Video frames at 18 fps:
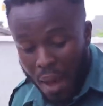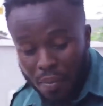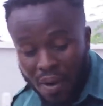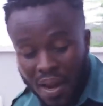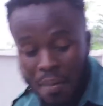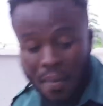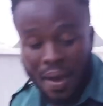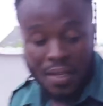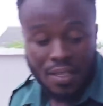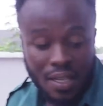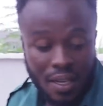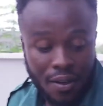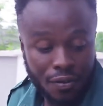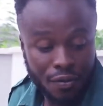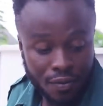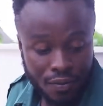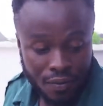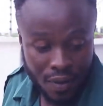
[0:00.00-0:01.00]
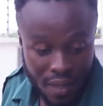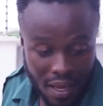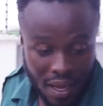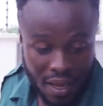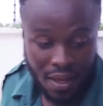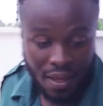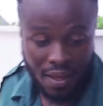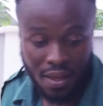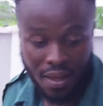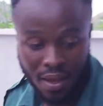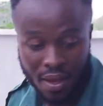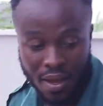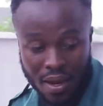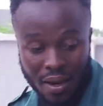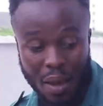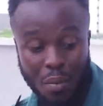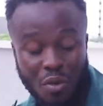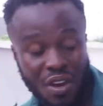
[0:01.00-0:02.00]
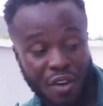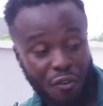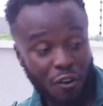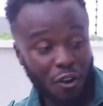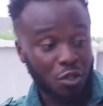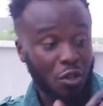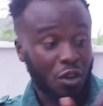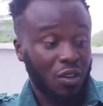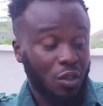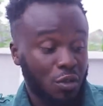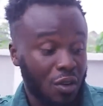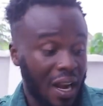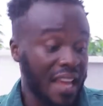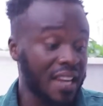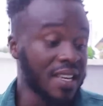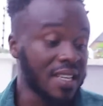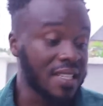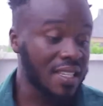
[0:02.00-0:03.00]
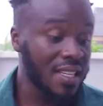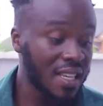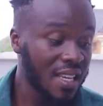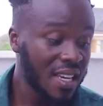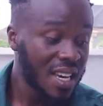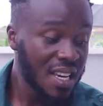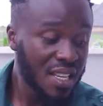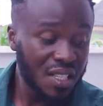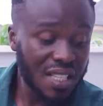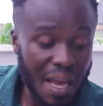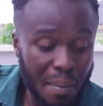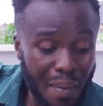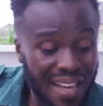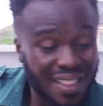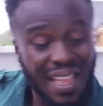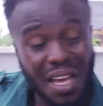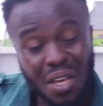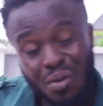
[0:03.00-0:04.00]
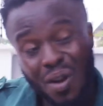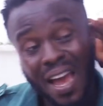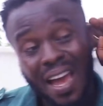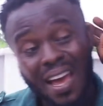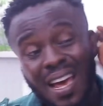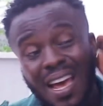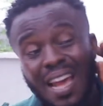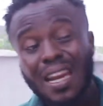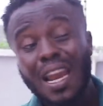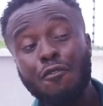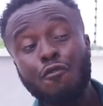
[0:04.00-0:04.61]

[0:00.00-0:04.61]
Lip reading: I blame myself, eh? Now me they follow talk like this. See, I might tell you, eh?